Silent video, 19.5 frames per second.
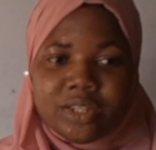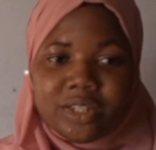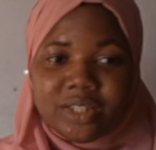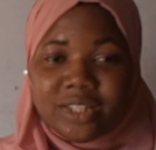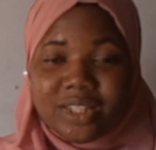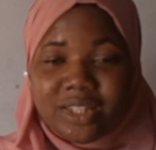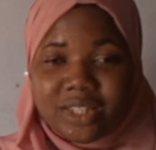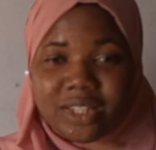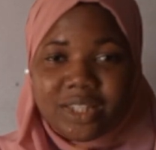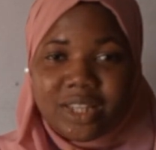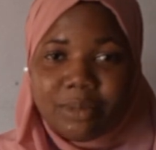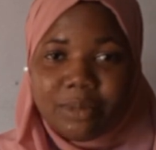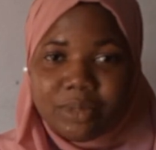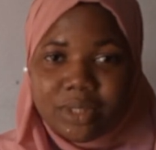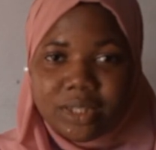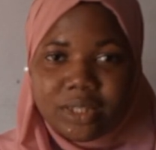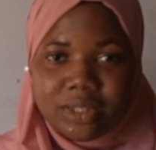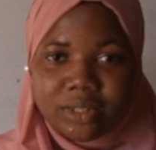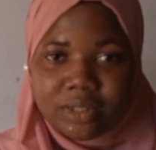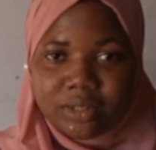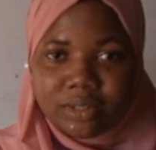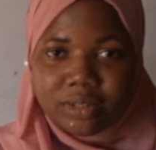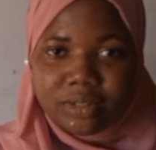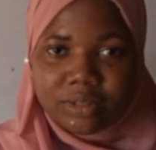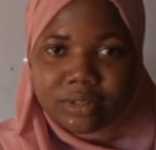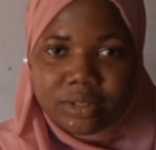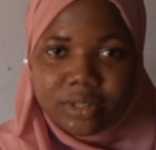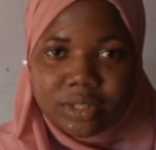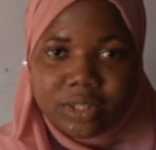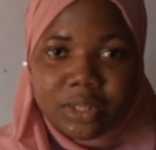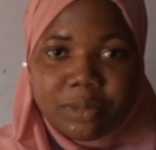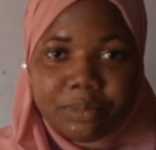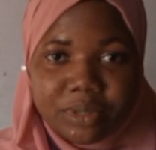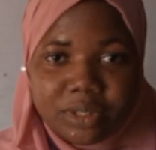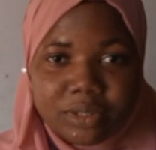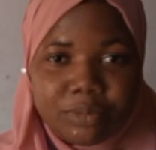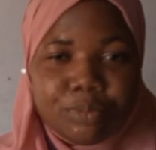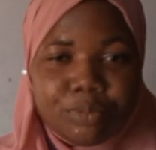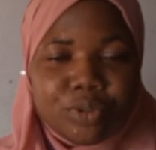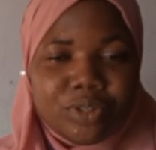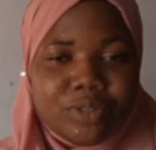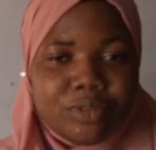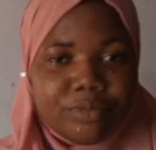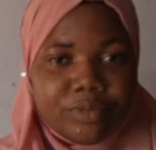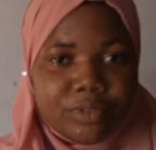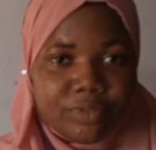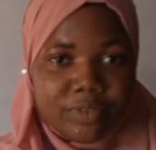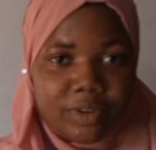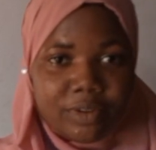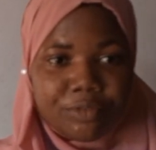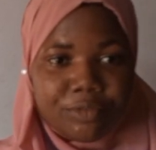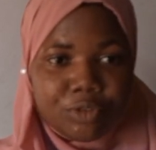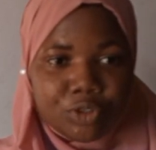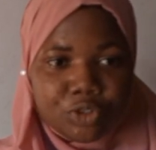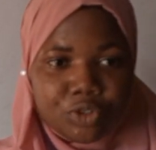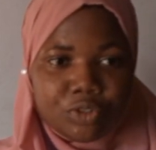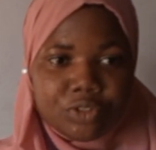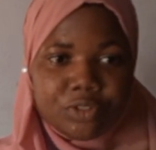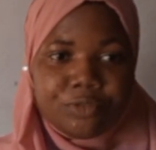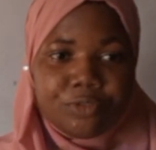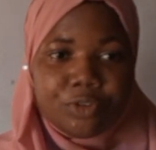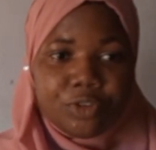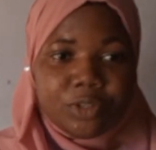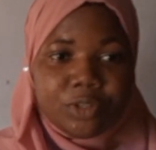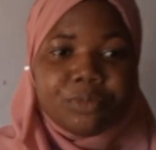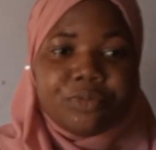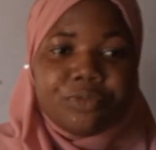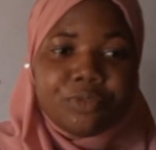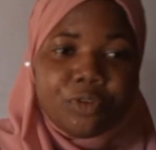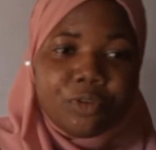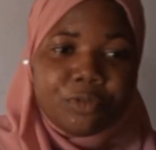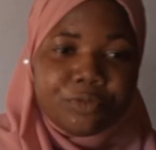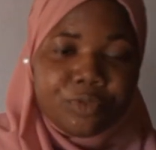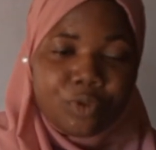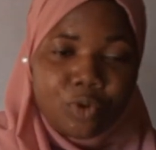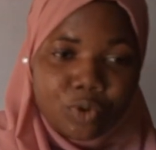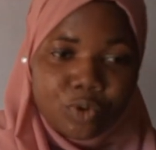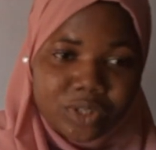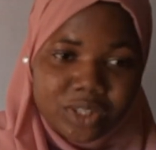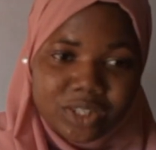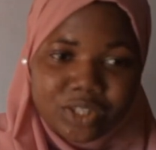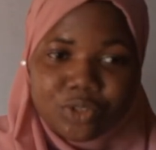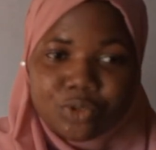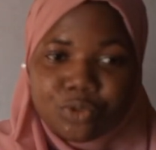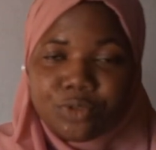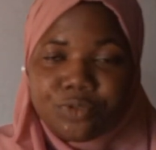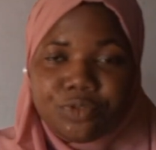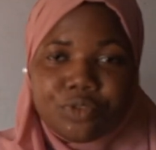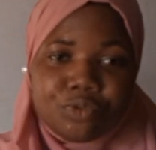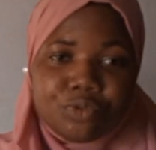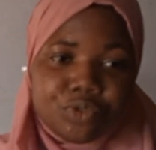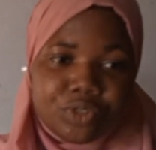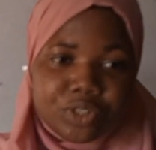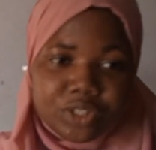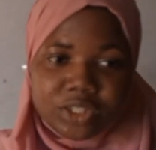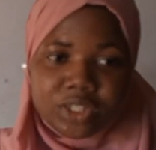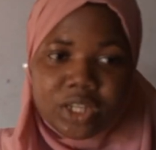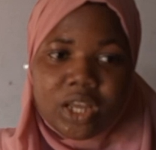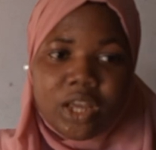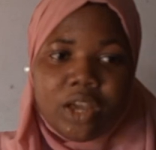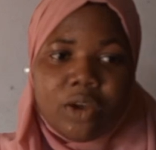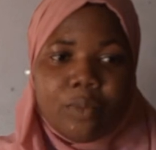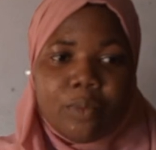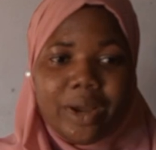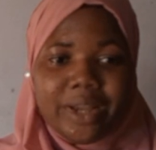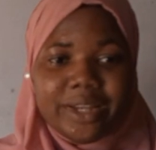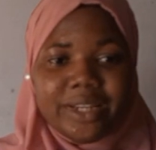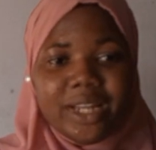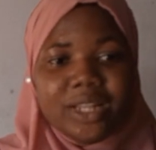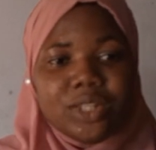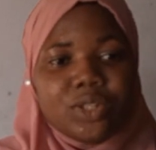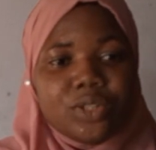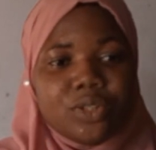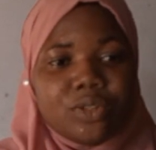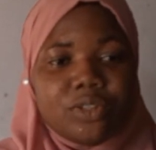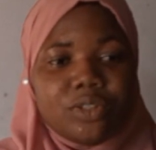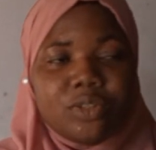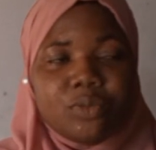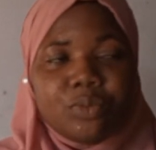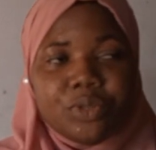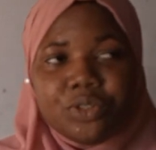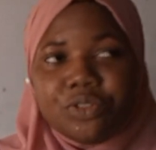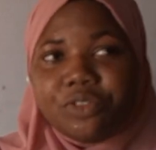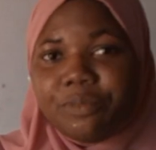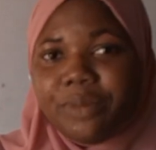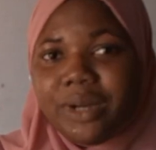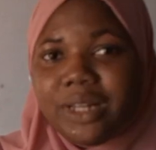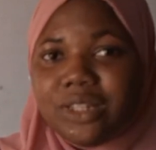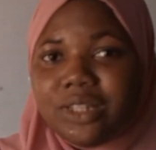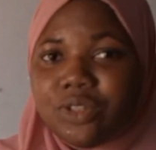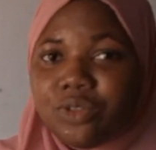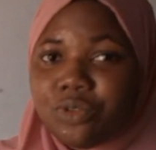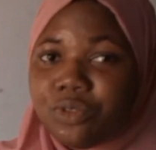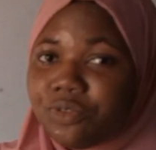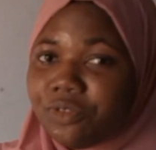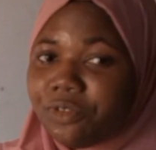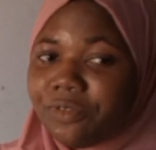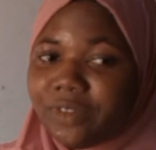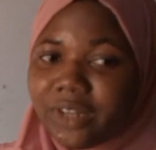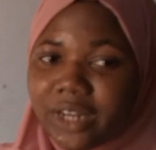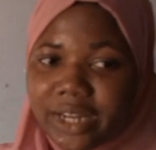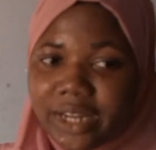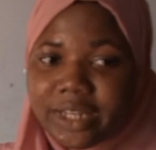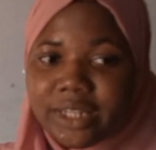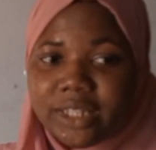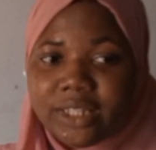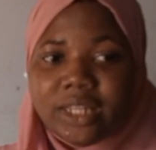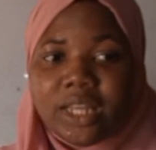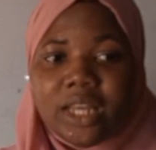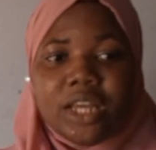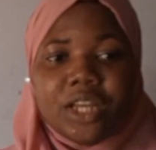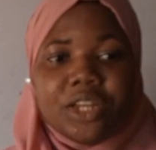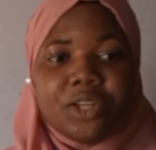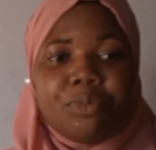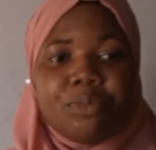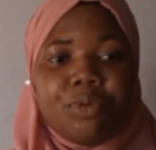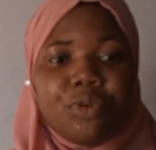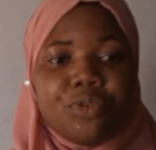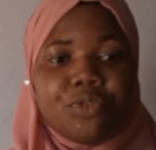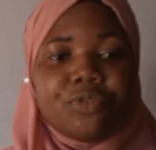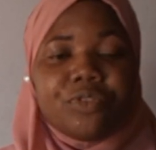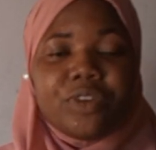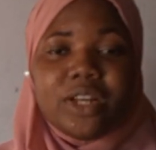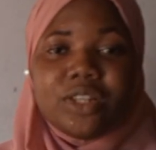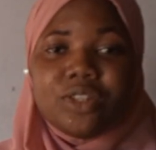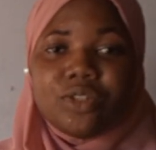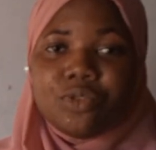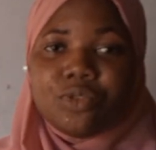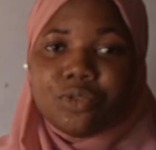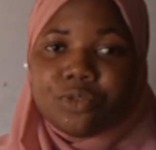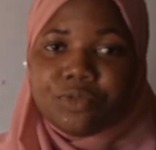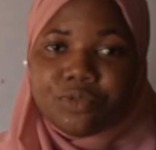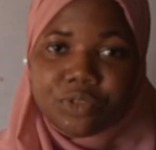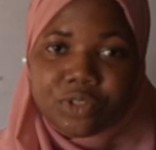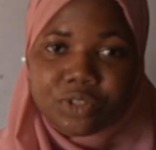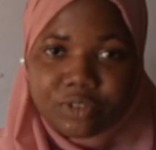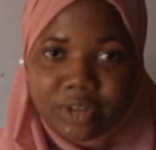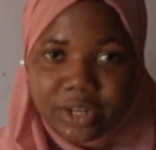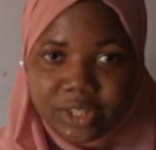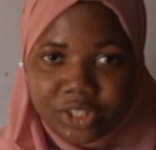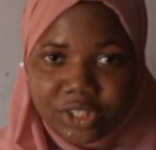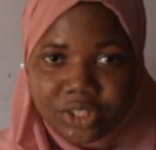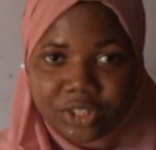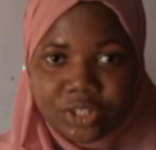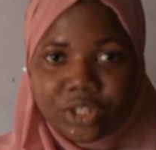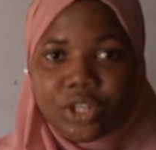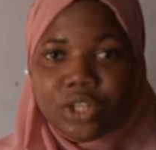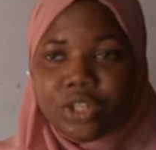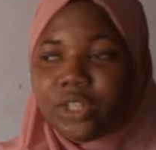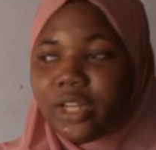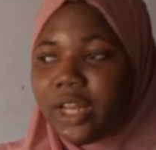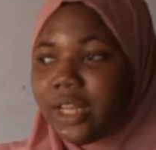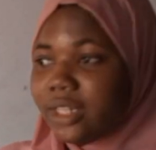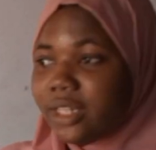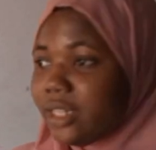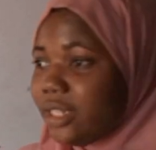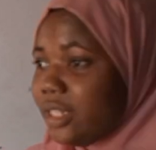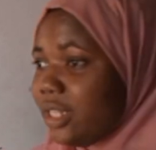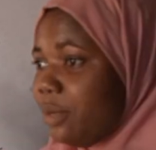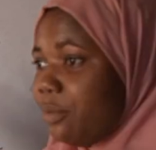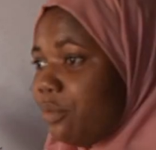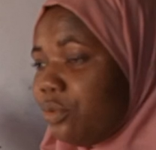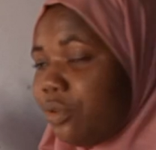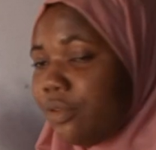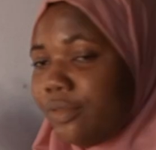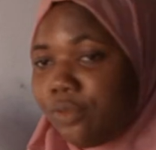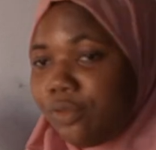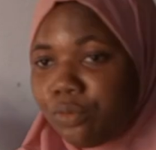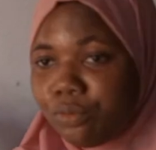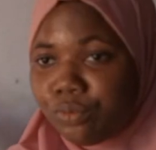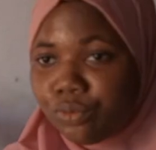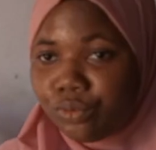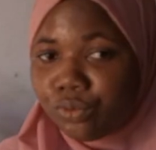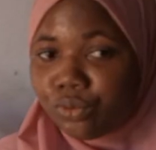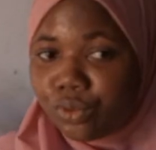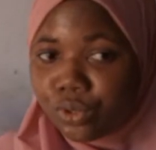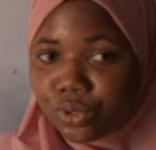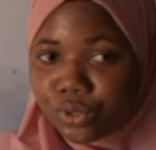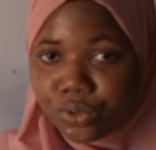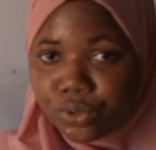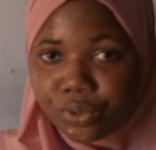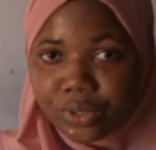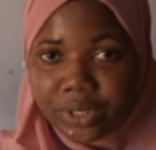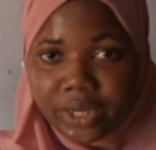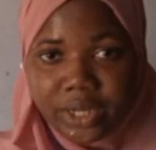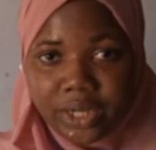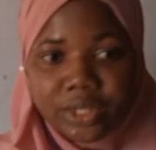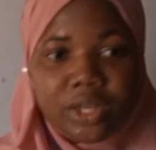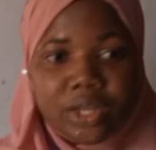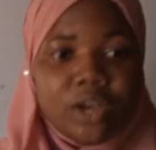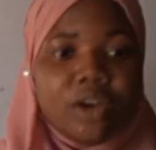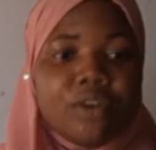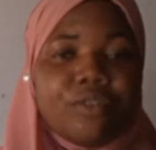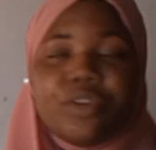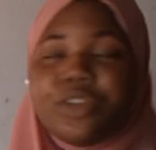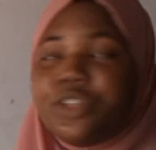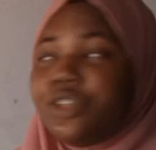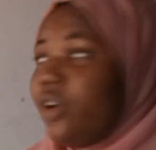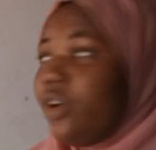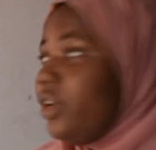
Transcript: It's the same thing, the same basic but different function. The forelimb of horse is used for running, while that the wing of bat is used for flying, the paw of cat is used for scratching. That's an example of homologous organ. For the